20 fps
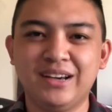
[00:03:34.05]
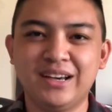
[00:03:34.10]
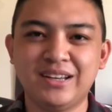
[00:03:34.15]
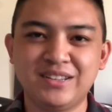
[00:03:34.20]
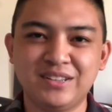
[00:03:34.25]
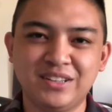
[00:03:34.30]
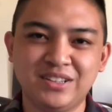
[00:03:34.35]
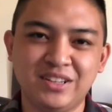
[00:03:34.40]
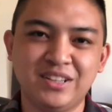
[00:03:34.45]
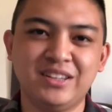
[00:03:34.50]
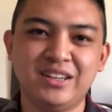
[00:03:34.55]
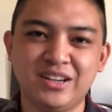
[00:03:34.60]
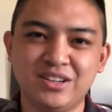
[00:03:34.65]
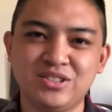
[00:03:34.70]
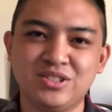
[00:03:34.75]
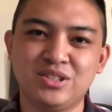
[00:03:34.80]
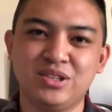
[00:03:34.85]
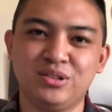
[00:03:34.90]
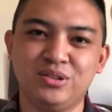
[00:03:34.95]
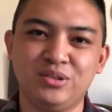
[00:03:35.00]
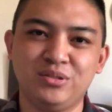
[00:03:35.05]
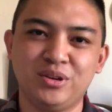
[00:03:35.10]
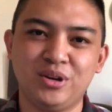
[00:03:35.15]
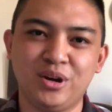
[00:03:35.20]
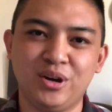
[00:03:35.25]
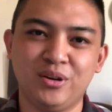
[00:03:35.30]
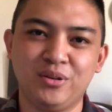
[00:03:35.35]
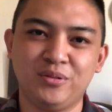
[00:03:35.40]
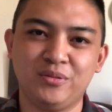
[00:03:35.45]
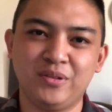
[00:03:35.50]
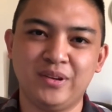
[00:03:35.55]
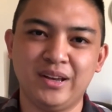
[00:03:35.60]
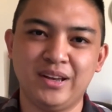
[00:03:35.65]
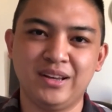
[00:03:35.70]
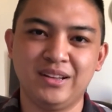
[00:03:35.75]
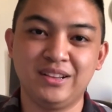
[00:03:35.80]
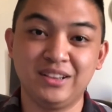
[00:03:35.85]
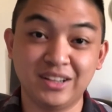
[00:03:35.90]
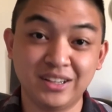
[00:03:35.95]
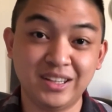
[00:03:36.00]
a connection of
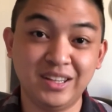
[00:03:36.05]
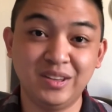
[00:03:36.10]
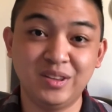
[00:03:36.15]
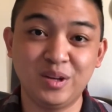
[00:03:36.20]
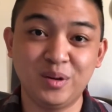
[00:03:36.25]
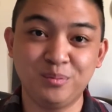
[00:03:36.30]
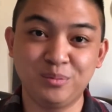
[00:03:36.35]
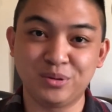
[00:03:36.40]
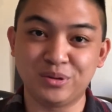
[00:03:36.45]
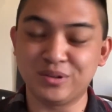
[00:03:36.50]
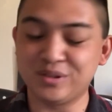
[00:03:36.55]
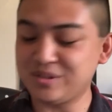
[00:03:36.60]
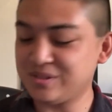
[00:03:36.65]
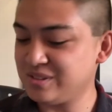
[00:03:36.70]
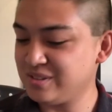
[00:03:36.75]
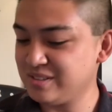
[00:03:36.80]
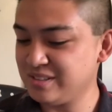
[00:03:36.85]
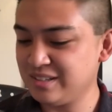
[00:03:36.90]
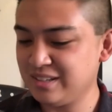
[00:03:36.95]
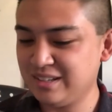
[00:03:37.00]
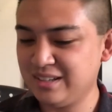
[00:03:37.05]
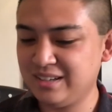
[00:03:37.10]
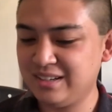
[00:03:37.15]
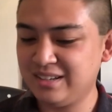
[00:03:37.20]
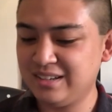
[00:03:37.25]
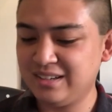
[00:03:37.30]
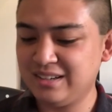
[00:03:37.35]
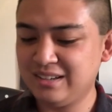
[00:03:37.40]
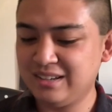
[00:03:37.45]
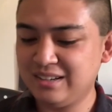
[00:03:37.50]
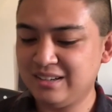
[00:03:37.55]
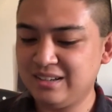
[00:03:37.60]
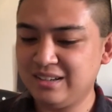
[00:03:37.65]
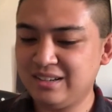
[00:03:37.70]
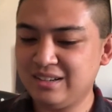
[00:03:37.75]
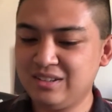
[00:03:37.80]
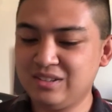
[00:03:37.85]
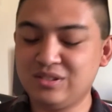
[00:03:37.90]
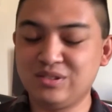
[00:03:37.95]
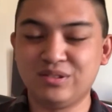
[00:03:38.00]
lucky numbers.
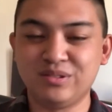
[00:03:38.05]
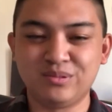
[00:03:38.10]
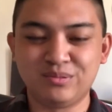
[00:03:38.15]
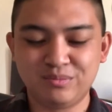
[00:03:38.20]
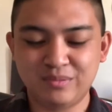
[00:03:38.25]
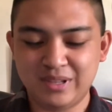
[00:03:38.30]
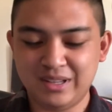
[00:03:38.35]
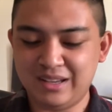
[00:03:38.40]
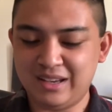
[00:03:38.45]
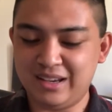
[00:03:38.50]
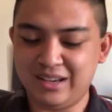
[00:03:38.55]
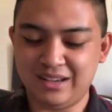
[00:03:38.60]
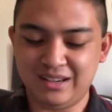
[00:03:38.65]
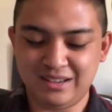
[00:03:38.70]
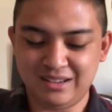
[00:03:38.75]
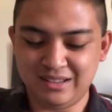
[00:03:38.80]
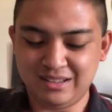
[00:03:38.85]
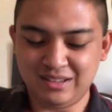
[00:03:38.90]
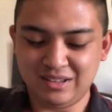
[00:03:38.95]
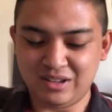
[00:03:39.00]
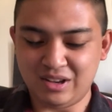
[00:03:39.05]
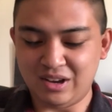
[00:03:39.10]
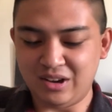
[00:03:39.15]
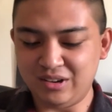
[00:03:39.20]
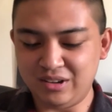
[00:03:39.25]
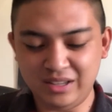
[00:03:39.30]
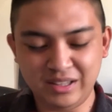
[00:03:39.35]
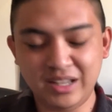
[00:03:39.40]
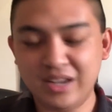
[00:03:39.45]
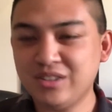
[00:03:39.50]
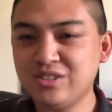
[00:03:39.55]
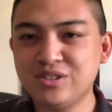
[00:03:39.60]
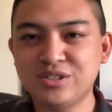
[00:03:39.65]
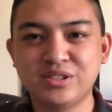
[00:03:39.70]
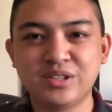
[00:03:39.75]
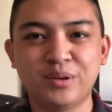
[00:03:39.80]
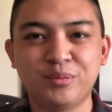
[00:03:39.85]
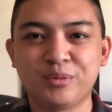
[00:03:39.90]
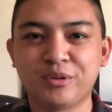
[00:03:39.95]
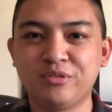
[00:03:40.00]
And not just
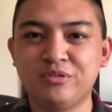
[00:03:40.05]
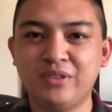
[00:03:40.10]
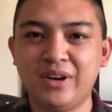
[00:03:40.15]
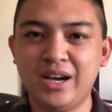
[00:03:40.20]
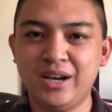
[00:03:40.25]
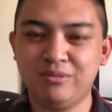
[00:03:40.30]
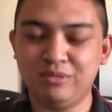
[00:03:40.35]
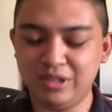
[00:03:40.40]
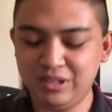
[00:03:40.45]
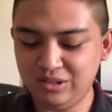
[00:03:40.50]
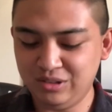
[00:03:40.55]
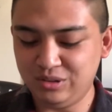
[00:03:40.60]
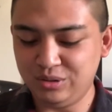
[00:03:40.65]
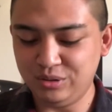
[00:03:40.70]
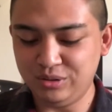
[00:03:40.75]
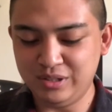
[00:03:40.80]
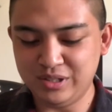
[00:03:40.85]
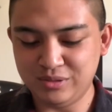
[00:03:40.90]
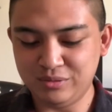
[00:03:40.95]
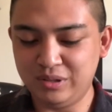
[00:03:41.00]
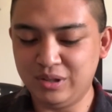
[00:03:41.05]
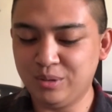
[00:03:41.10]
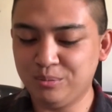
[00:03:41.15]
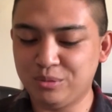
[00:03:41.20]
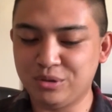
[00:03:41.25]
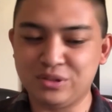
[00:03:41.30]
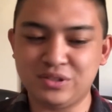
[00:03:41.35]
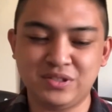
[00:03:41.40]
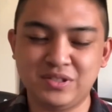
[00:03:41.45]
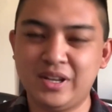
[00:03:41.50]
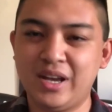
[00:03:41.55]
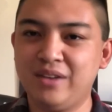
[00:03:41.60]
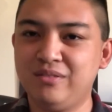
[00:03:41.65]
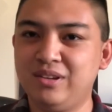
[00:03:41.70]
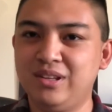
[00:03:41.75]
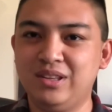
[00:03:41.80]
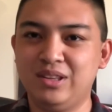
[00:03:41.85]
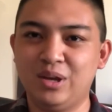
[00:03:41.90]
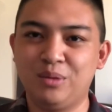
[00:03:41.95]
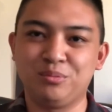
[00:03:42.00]
number 5, we can do this with number
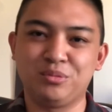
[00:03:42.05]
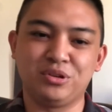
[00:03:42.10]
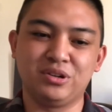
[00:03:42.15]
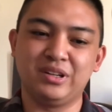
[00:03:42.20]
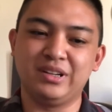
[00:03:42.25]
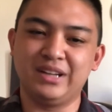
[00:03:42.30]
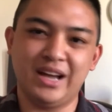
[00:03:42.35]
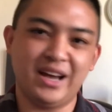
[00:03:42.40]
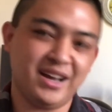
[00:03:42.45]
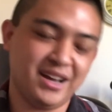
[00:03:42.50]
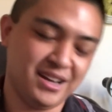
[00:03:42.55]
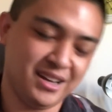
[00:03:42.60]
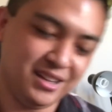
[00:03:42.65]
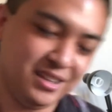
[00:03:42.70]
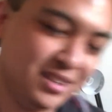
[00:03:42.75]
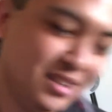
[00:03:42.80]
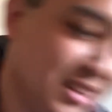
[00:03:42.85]
7, number 9,